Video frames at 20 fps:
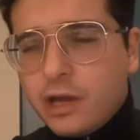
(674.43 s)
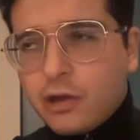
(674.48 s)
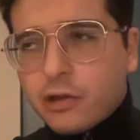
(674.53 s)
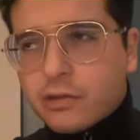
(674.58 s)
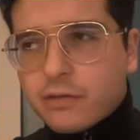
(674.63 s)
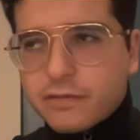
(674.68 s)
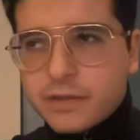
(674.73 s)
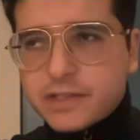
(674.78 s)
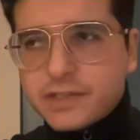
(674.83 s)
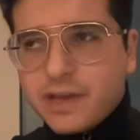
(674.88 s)

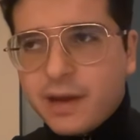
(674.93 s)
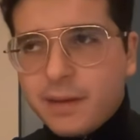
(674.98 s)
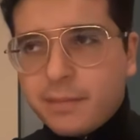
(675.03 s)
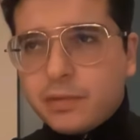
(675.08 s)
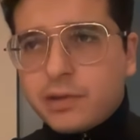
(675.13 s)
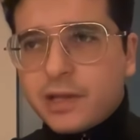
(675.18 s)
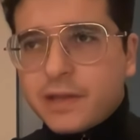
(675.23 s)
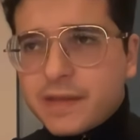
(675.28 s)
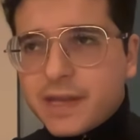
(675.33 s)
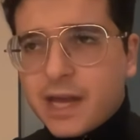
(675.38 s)
So if the
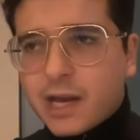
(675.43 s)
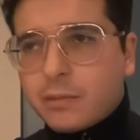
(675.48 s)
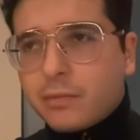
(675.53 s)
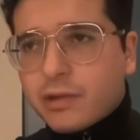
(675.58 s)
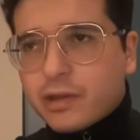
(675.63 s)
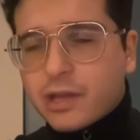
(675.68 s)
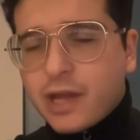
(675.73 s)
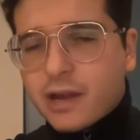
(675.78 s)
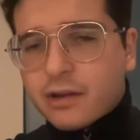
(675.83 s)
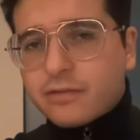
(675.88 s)
temple and the
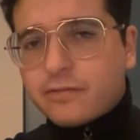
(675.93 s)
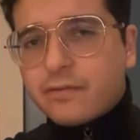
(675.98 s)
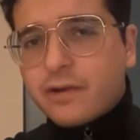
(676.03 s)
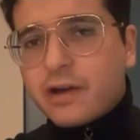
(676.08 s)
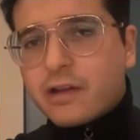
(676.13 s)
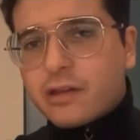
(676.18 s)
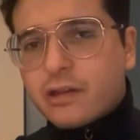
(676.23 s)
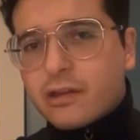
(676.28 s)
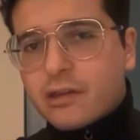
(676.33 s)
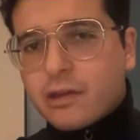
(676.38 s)
animal
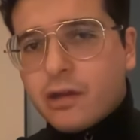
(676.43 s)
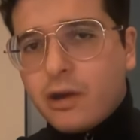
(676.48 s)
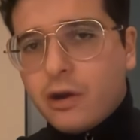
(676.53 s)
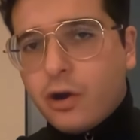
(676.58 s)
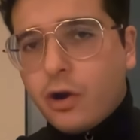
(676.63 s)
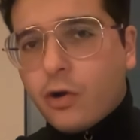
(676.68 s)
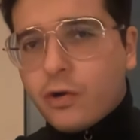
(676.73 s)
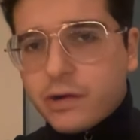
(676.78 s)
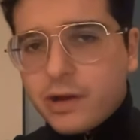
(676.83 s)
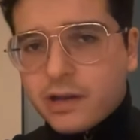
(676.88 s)
sacrifices
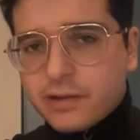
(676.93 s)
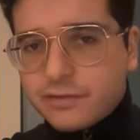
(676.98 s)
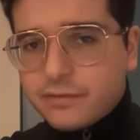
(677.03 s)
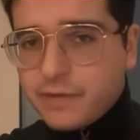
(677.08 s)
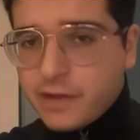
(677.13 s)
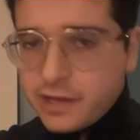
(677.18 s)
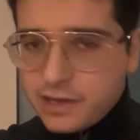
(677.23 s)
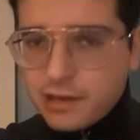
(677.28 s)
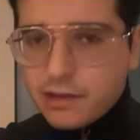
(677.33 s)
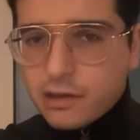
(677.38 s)
are not
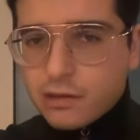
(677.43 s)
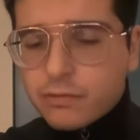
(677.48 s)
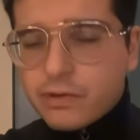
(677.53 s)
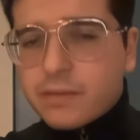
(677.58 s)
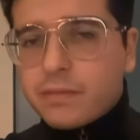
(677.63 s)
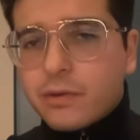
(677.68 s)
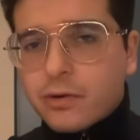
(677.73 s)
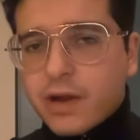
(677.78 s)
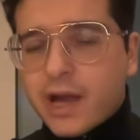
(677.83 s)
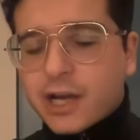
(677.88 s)
fake history
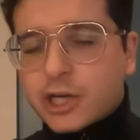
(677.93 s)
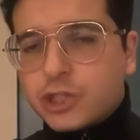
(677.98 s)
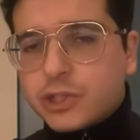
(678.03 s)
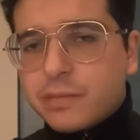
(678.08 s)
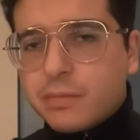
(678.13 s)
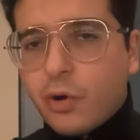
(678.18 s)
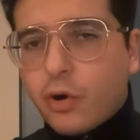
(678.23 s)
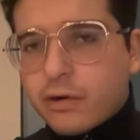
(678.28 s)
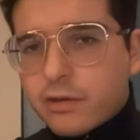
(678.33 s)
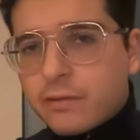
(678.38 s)
but are
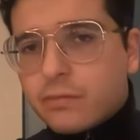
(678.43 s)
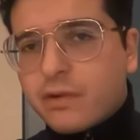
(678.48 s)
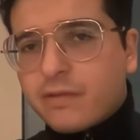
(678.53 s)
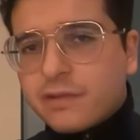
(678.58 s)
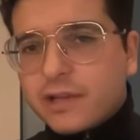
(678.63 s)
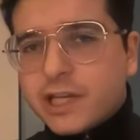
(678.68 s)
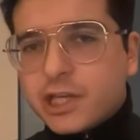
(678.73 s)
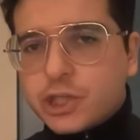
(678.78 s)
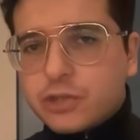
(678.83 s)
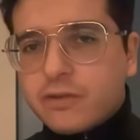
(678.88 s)
actually part of the
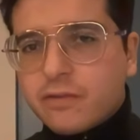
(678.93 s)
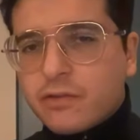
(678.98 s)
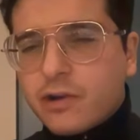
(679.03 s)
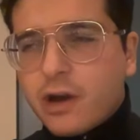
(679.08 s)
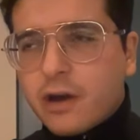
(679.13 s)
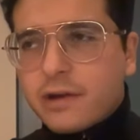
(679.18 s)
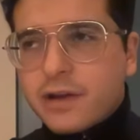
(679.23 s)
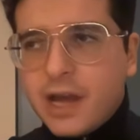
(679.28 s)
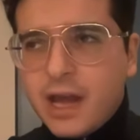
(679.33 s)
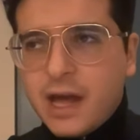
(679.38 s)
revelation of
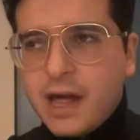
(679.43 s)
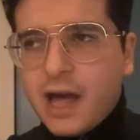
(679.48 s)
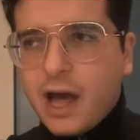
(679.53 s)
God,